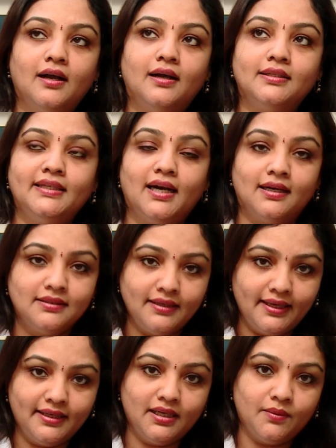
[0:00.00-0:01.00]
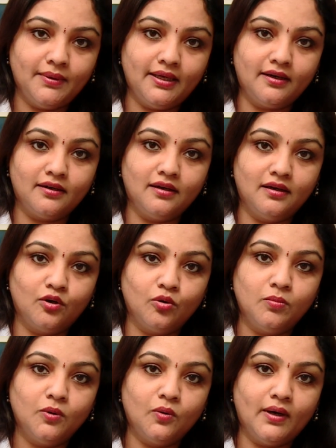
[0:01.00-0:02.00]
The other area where
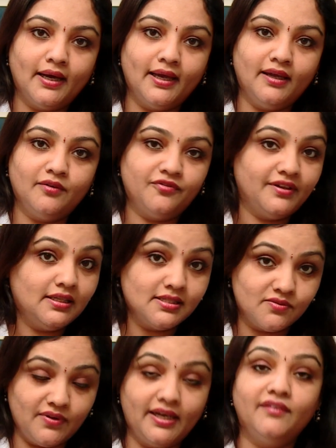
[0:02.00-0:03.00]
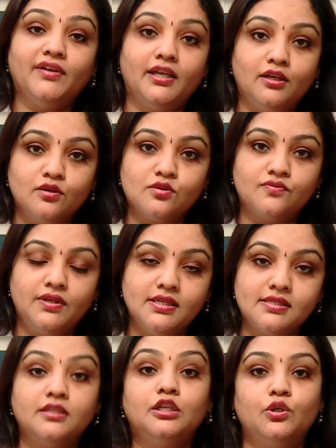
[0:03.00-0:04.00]
robo I feel is very, very useful
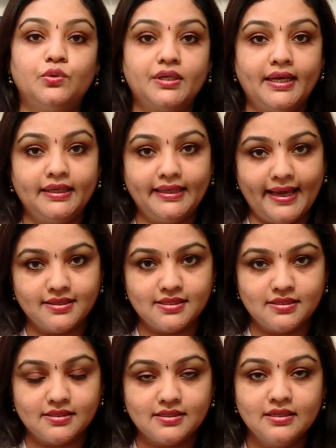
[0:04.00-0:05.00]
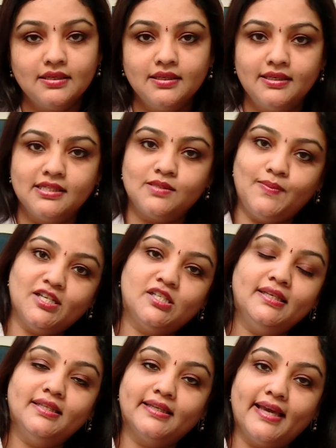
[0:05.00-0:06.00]
is in uterine cancers,
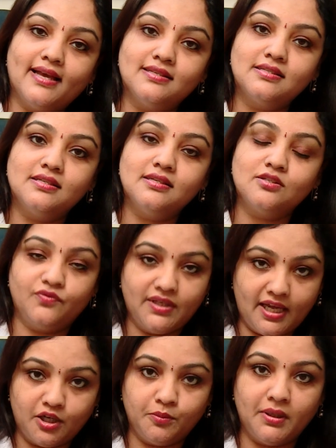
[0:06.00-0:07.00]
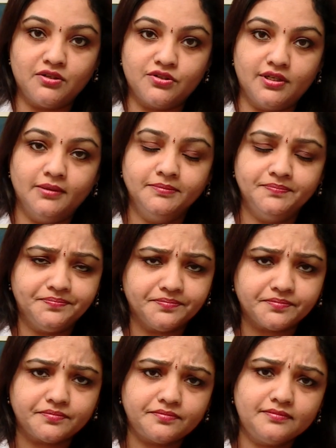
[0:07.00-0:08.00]
especially the cancers of the endometrium.
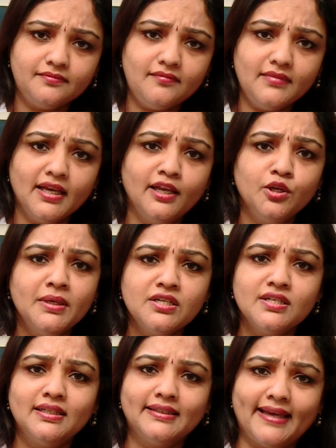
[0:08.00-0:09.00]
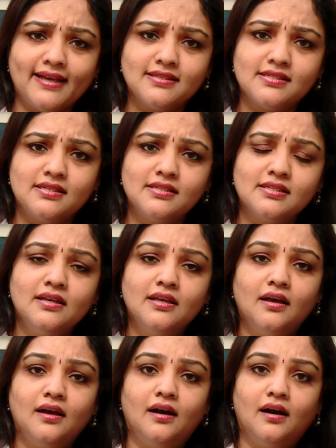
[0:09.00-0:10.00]
Endometrial cancers,
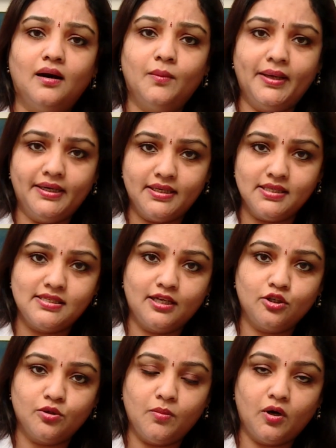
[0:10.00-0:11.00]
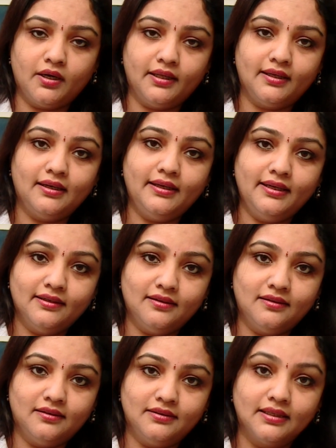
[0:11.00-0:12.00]
when it is done robotically,
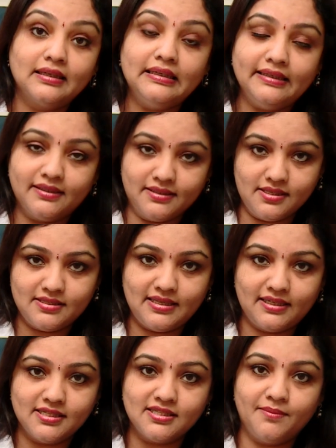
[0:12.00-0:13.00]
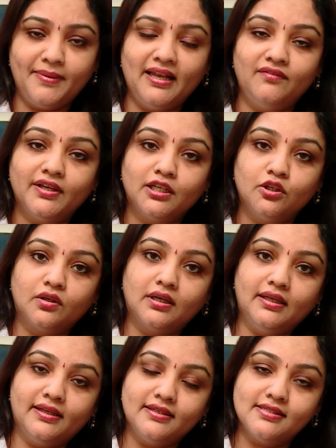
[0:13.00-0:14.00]
the clearance, that is the pelvic node
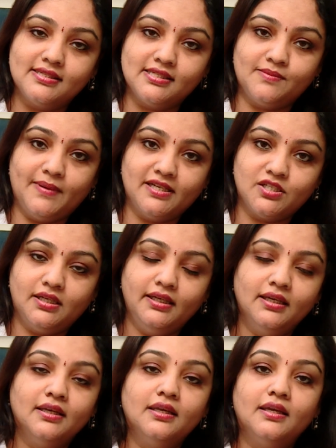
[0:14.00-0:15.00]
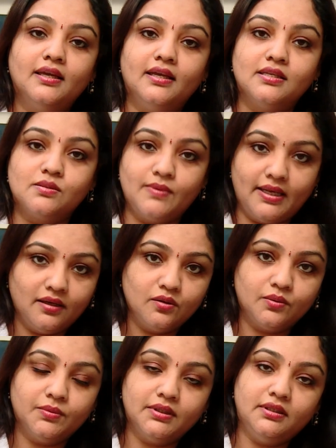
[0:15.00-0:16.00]
clearance especially, is very
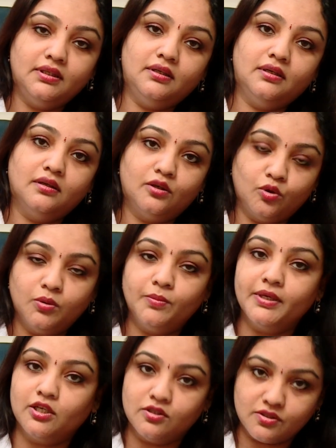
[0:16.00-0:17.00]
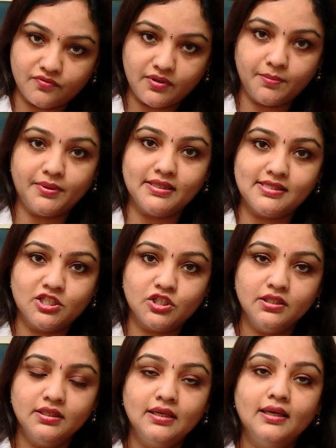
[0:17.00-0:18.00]
good with the robo because of the
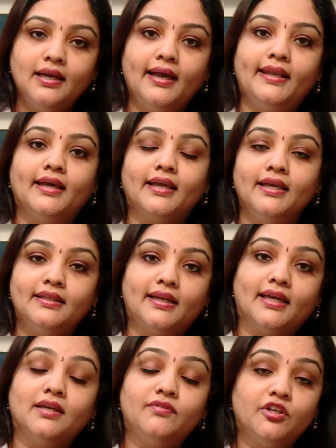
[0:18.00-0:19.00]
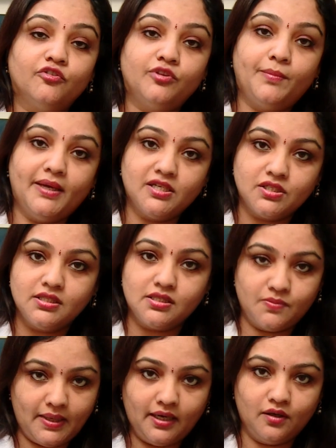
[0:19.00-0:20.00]
precision. And again, the recovery of the patient
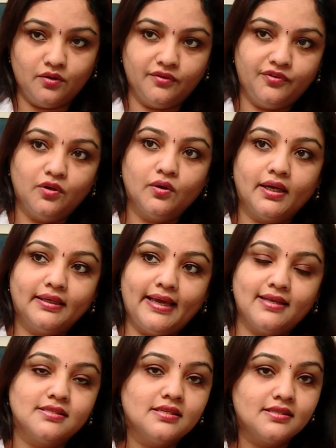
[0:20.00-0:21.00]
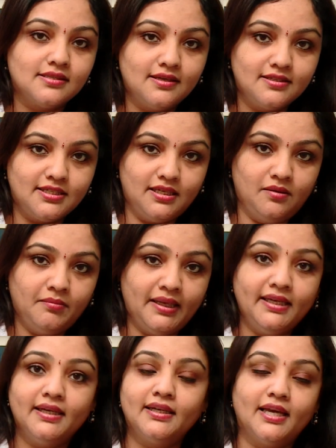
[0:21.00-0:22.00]
is very good. If you look at cancer surgery,
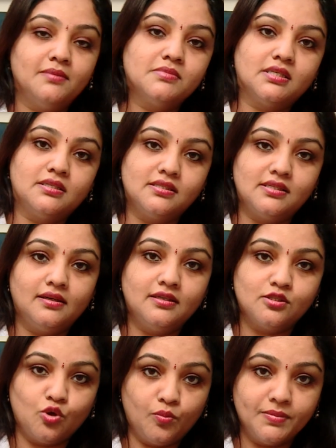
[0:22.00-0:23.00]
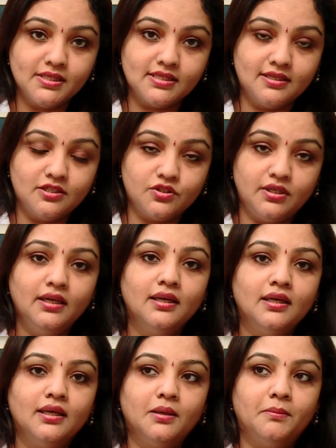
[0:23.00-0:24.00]
many a times it is done as open surgery,
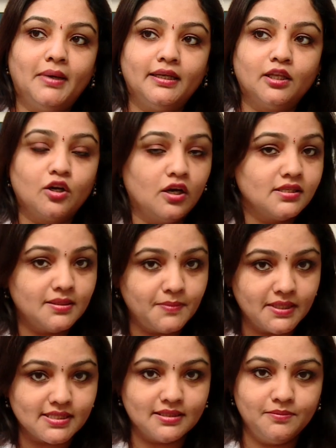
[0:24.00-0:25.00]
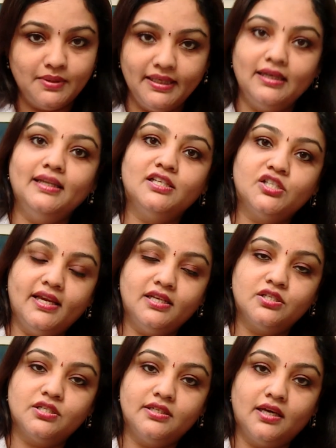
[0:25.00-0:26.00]
but the concept is completely
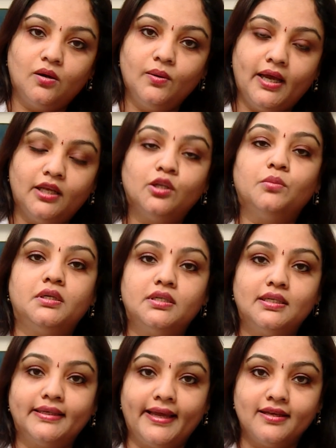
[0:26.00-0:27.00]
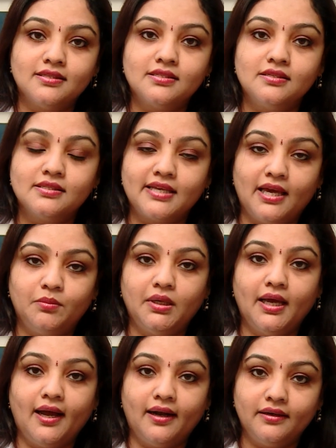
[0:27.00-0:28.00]
changed now. Endometrial cancers can
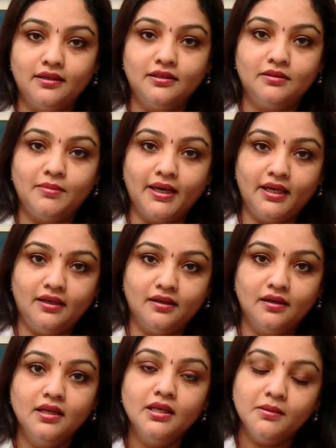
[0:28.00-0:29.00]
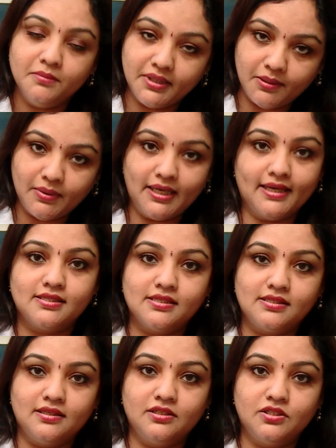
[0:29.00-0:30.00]
be handled by minimal
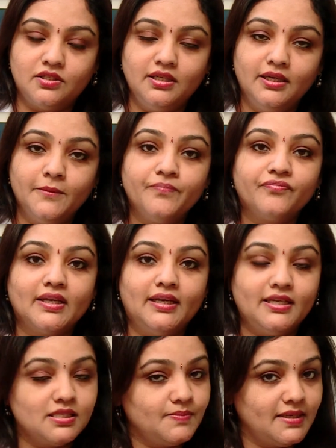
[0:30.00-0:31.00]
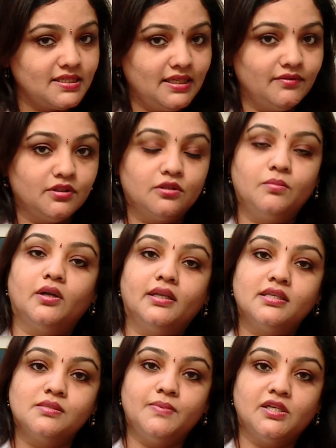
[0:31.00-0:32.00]
access surgery, and especially with
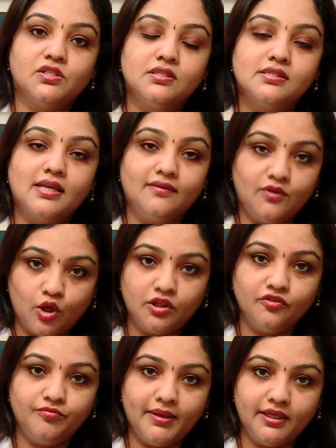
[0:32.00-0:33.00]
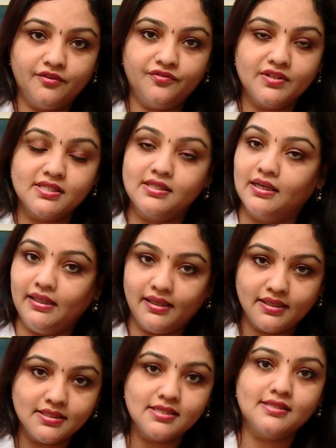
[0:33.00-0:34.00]
robotics, patients have a lot of benefits. The
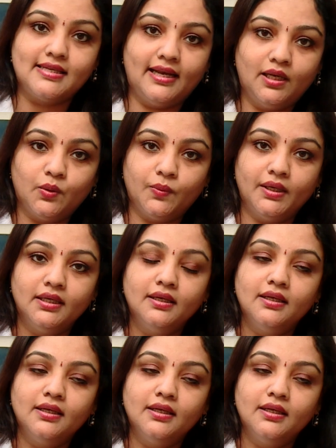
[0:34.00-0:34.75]
clearance is adequate.